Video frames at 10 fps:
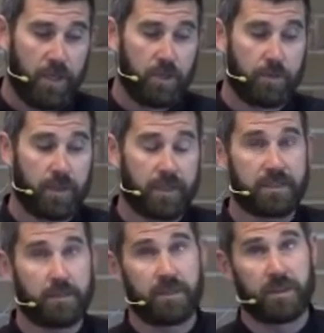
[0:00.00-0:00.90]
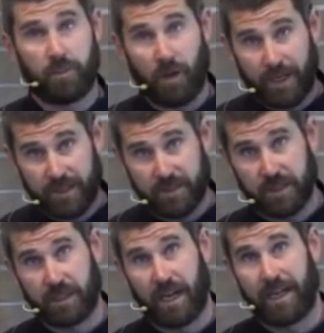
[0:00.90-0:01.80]
You realize some of the brightest
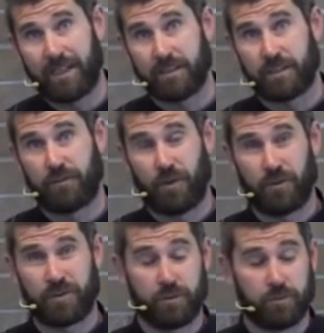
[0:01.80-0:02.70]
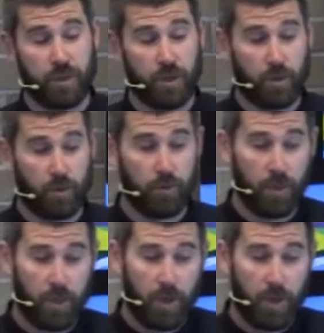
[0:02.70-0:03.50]
and kindest folks you know